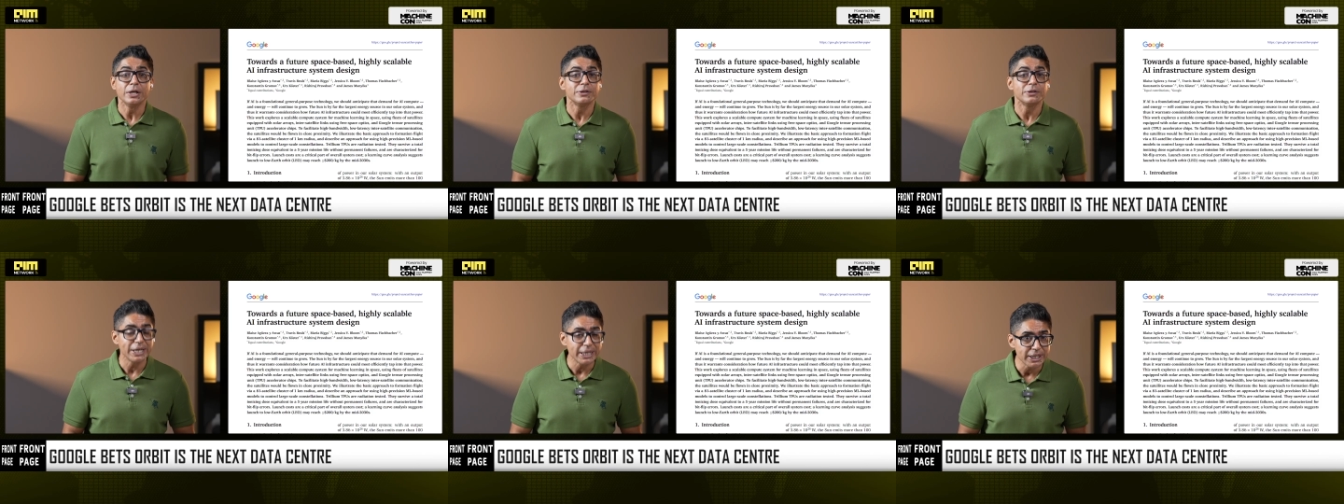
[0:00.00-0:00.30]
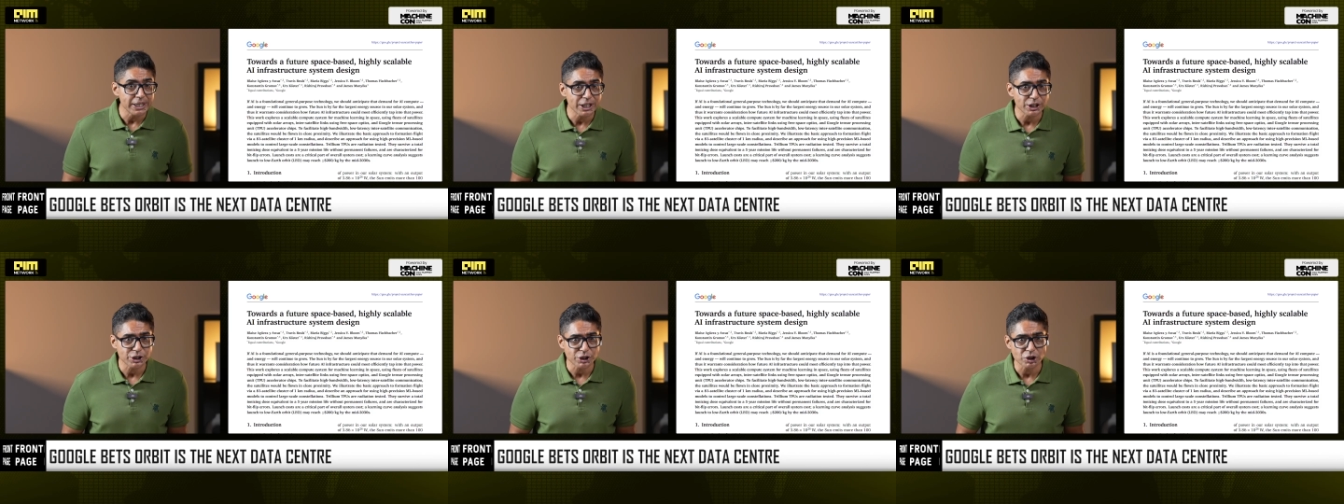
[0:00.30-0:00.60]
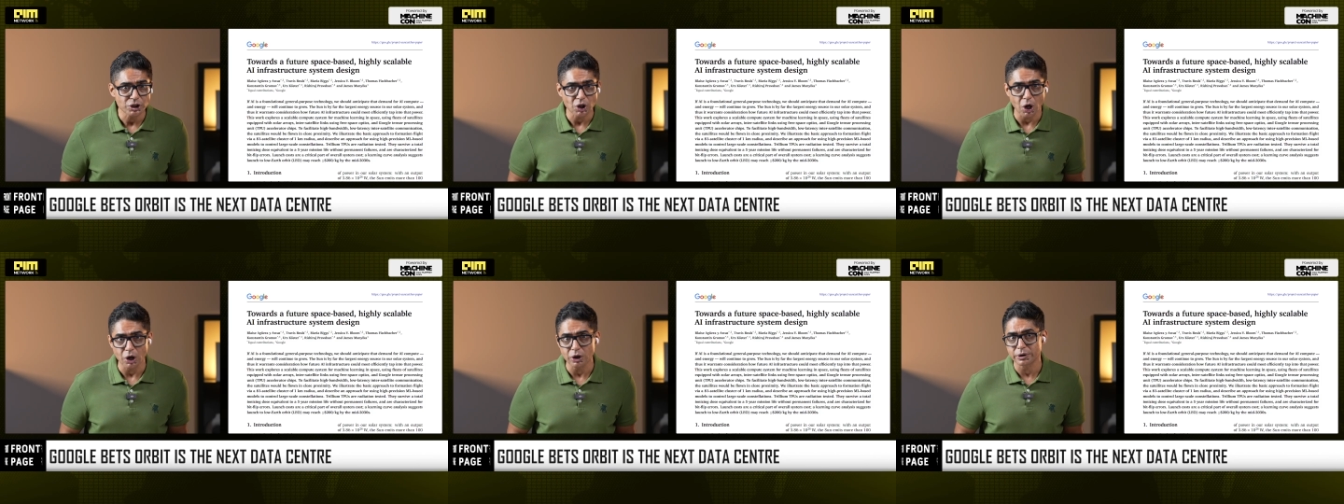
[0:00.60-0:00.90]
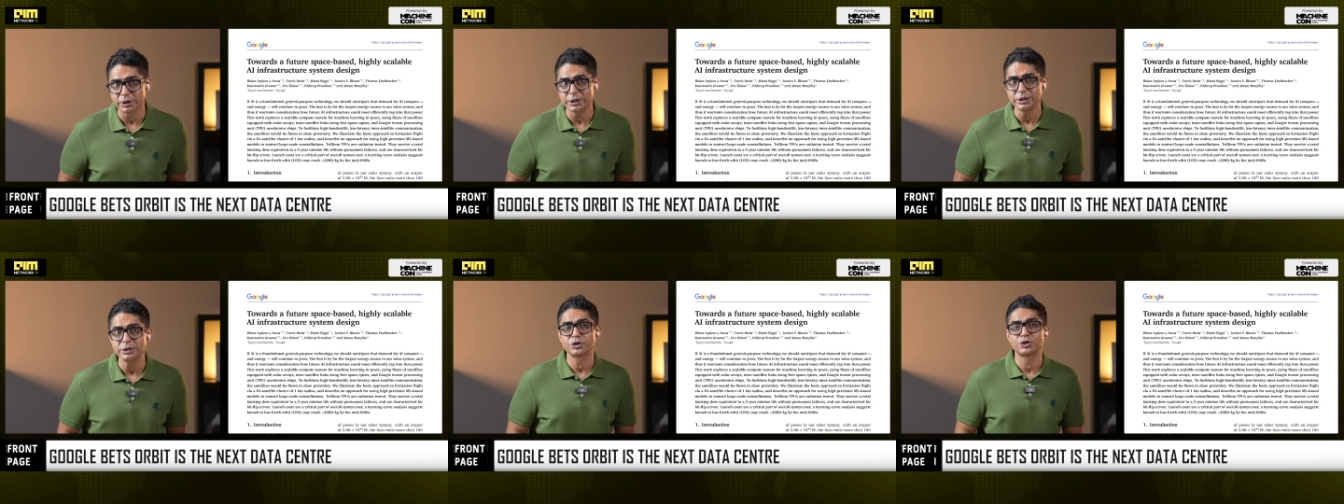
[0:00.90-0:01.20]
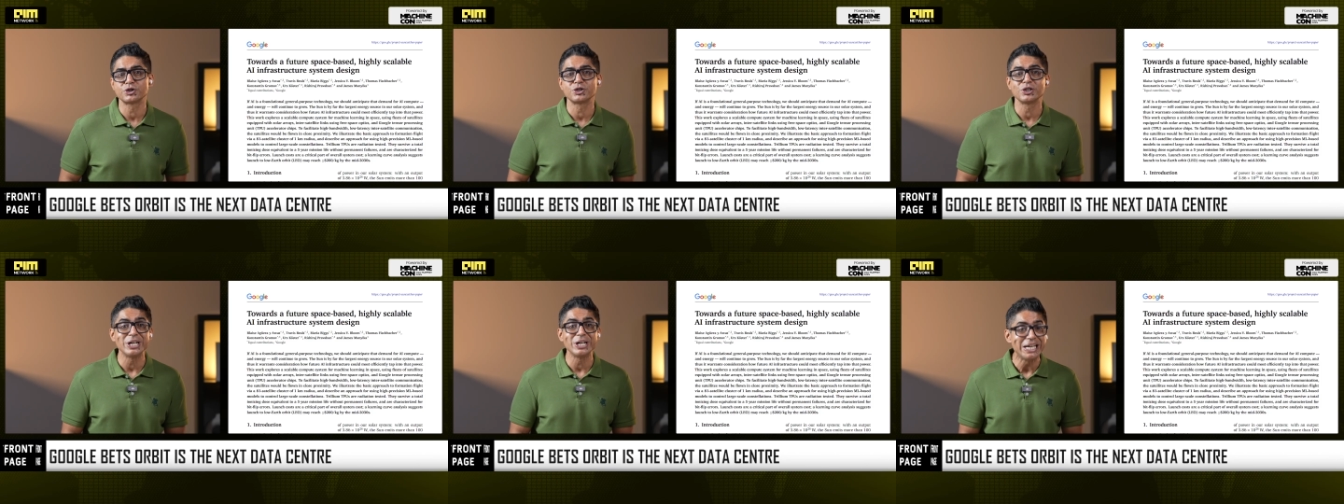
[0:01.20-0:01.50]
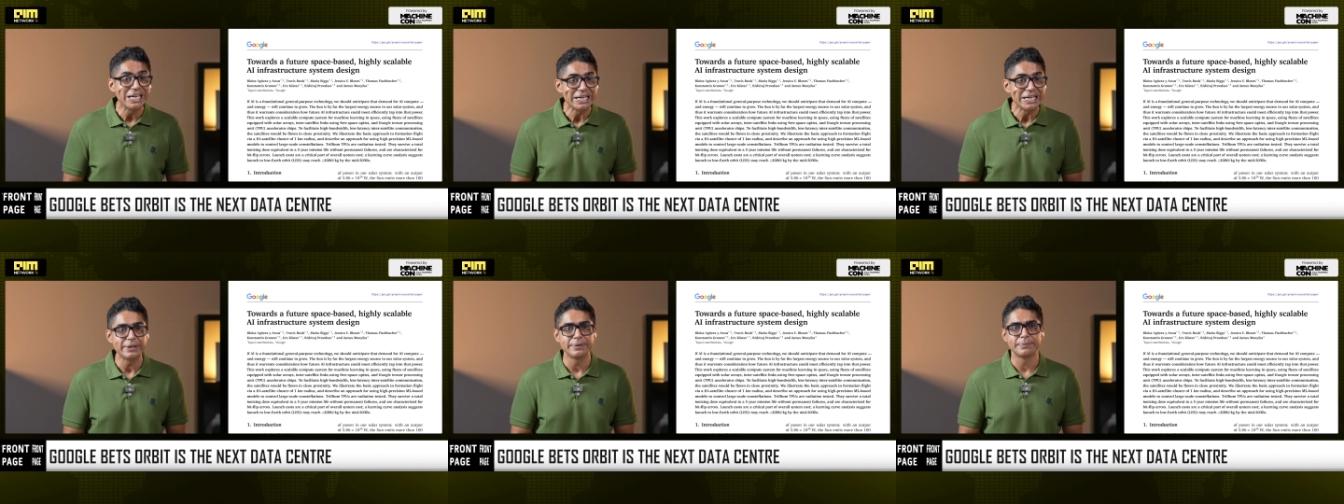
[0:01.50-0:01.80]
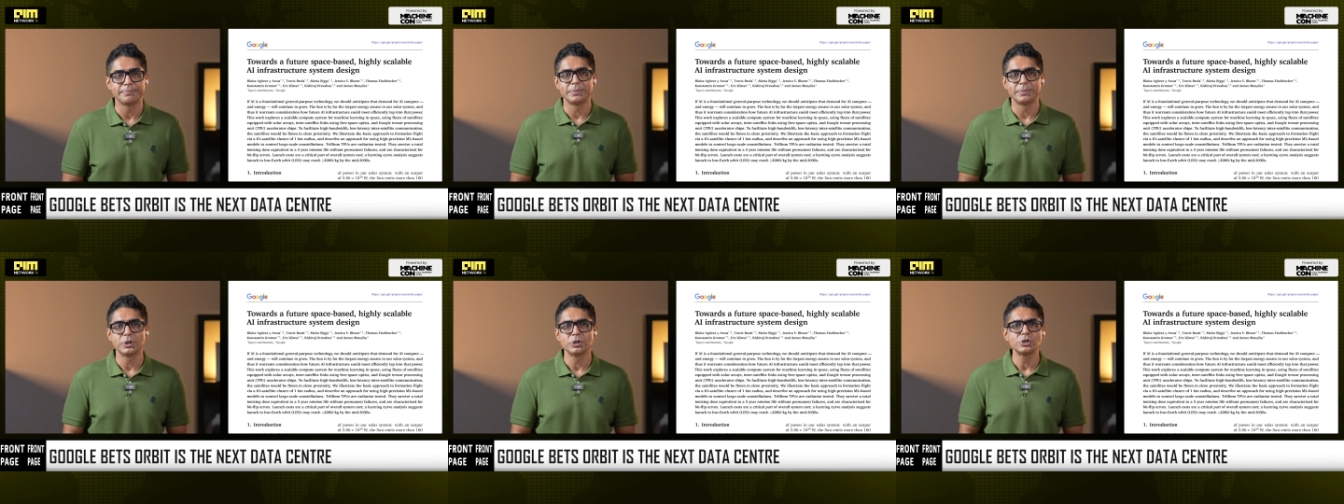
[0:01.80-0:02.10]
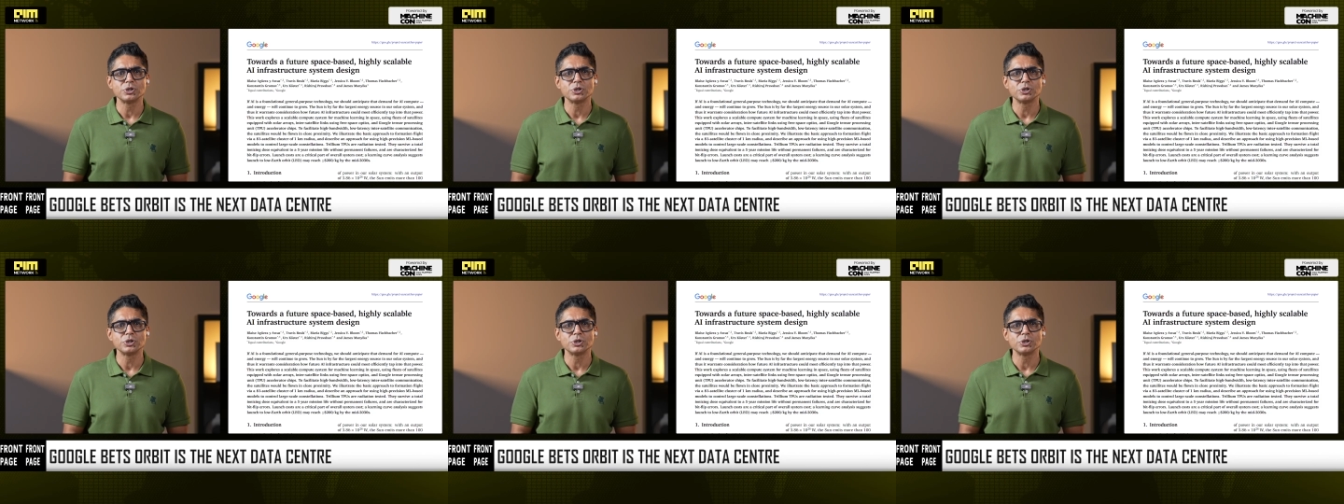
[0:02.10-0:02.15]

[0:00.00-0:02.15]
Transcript: Radiation tolerant Trillium,